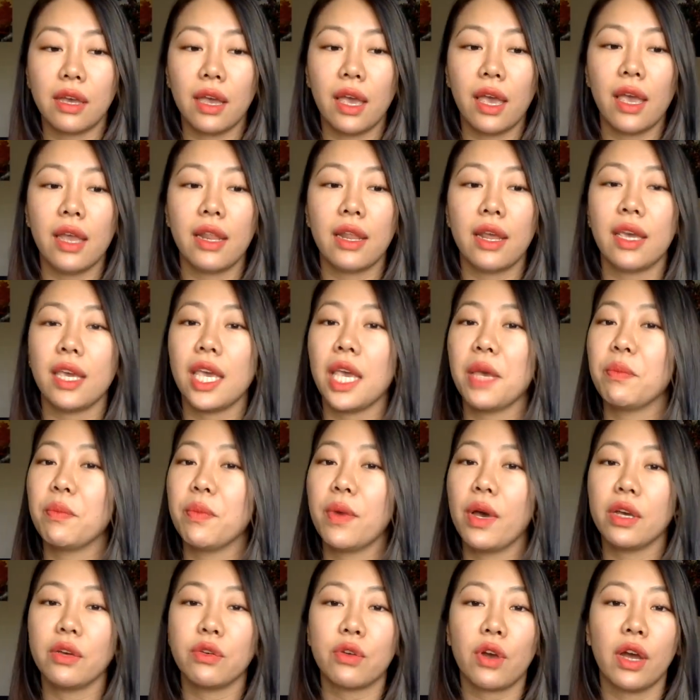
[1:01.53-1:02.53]
And I came
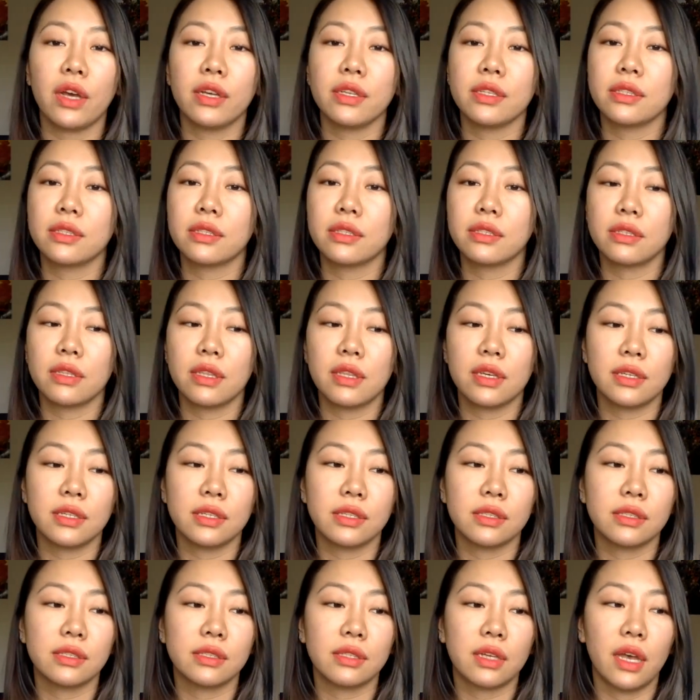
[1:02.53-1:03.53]
across
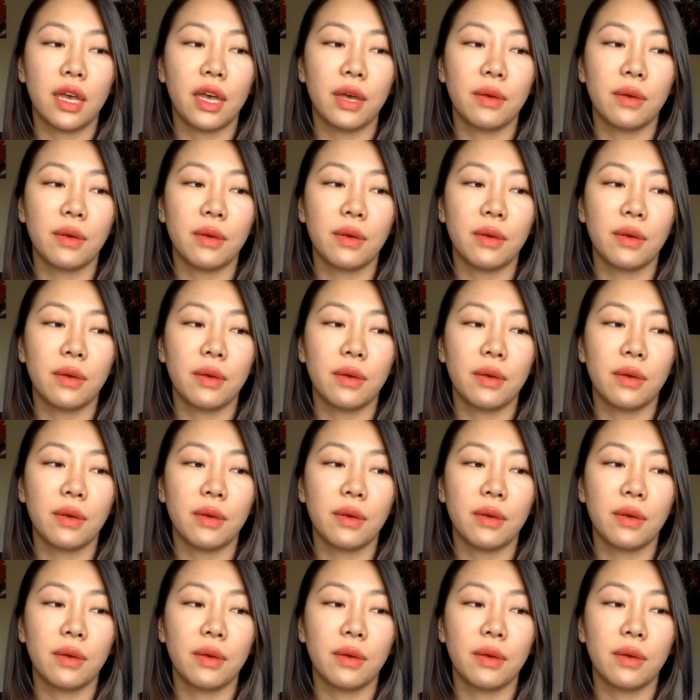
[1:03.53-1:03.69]
this